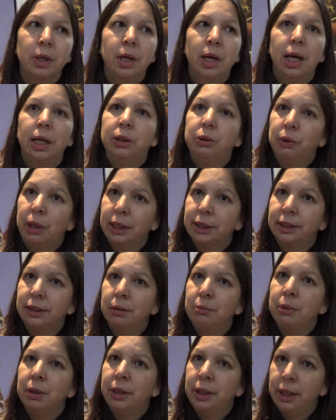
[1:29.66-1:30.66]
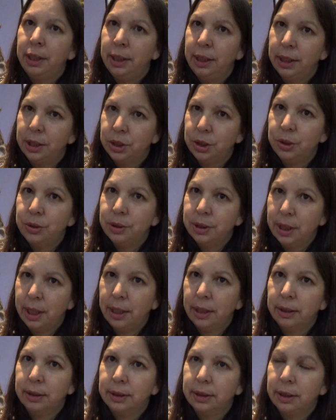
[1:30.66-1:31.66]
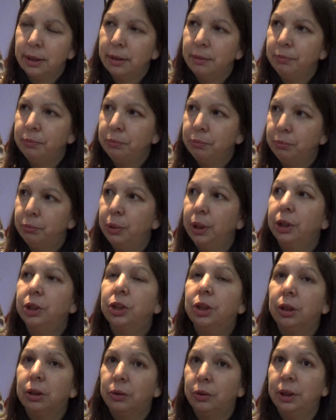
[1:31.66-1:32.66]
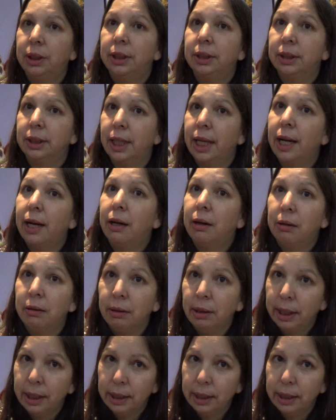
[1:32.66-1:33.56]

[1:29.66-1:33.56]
address some of the issues that bring children into care, like,